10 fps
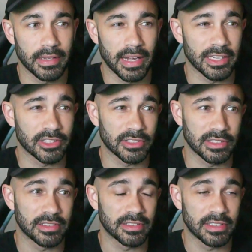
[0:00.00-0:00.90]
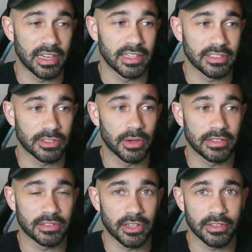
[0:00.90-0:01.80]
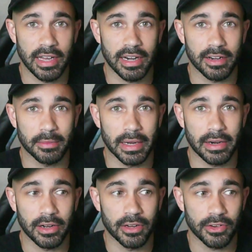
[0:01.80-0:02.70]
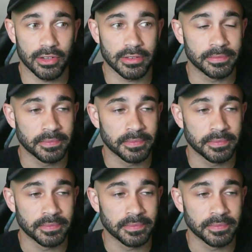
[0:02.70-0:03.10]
Actually, the ISO, I start that at about 100,